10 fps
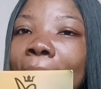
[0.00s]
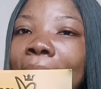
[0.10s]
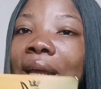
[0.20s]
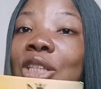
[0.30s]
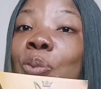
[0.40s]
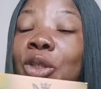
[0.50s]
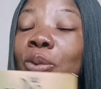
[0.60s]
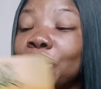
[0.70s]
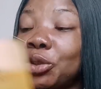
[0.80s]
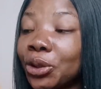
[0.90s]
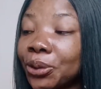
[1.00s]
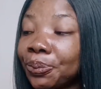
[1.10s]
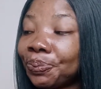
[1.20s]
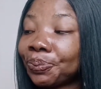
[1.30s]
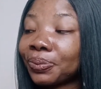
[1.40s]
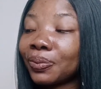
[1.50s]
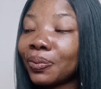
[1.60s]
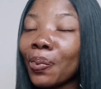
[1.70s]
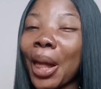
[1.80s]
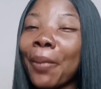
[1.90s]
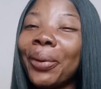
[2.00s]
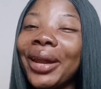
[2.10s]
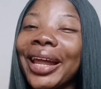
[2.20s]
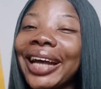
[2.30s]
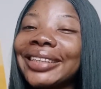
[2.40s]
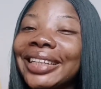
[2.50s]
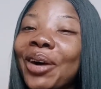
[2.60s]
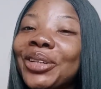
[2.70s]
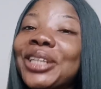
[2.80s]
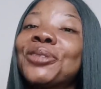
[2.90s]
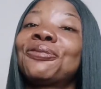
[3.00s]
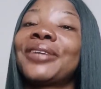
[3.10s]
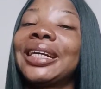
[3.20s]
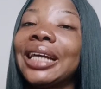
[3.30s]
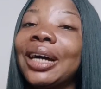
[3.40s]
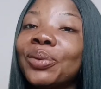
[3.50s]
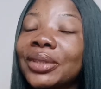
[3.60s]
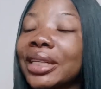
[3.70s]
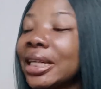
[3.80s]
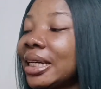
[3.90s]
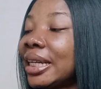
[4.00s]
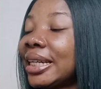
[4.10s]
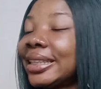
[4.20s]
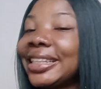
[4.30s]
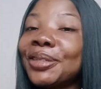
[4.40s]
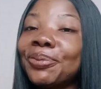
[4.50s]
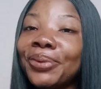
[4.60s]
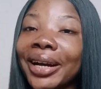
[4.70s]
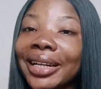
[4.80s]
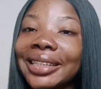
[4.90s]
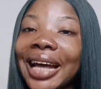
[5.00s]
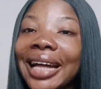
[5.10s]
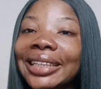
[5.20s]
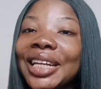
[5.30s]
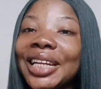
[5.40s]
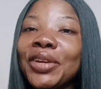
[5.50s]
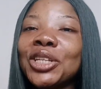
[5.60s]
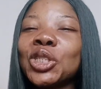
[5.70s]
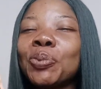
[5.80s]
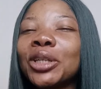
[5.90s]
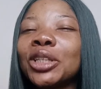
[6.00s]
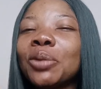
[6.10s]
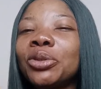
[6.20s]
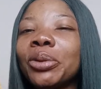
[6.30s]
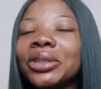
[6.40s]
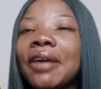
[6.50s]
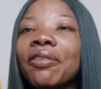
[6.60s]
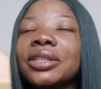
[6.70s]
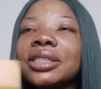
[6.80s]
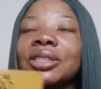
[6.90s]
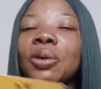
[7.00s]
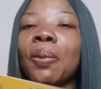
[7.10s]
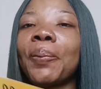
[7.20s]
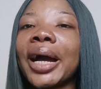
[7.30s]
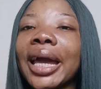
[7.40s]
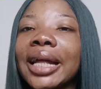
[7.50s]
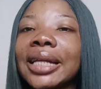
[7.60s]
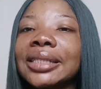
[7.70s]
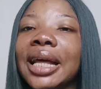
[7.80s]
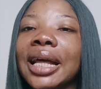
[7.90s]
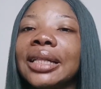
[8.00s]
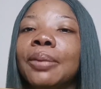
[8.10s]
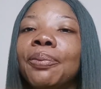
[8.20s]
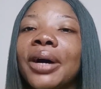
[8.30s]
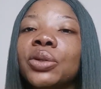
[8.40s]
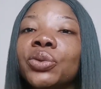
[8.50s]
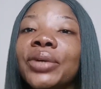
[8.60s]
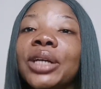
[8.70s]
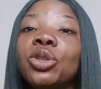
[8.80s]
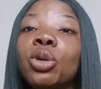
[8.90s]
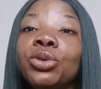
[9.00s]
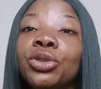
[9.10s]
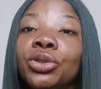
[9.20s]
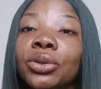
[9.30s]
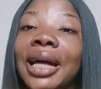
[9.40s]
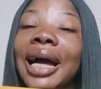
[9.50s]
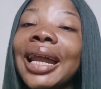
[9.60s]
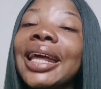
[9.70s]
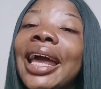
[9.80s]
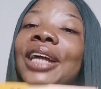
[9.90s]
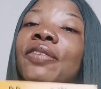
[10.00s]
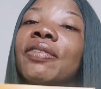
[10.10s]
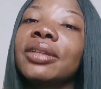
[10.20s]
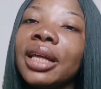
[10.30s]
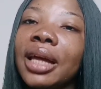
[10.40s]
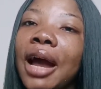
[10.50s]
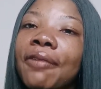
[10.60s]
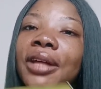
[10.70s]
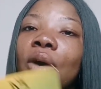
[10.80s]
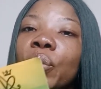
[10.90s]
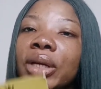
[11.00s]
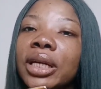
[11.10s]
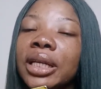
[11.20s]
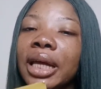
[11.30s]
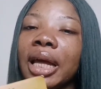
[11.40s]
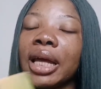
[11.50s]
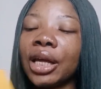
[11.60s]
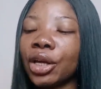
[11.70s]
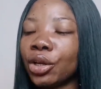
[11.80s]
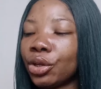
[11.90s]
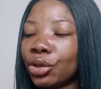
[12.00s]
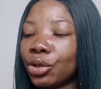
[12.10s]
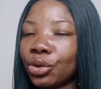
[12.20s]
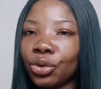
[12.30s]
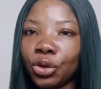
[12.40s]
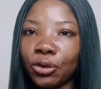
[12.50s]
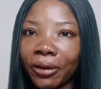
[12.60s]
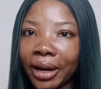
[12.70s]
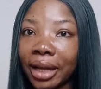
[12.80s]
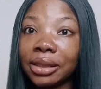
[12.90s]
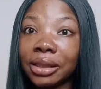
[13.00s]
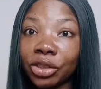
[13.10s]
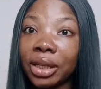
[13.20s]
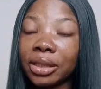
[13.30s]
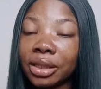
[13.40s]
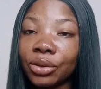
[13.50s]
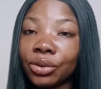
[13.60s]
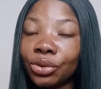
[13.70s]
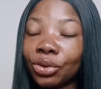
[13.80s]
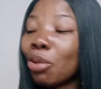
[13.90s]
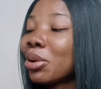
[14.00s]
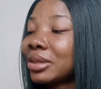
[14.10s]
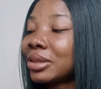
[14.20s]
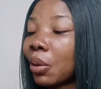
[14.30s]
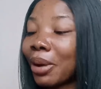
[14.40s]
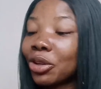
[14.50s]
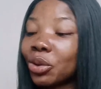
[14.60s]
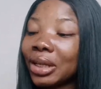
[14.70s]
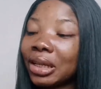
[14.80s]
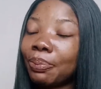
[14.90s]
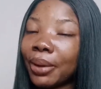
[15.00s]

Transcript: super double drawn. But like I said, I like to find out these brands, are they really super double? Because I've got some packets, the brand will write double drawn, and at the end of the day, after wigging the hair, you find that it's actually a single drawn. Almost like, by just looking at the pack,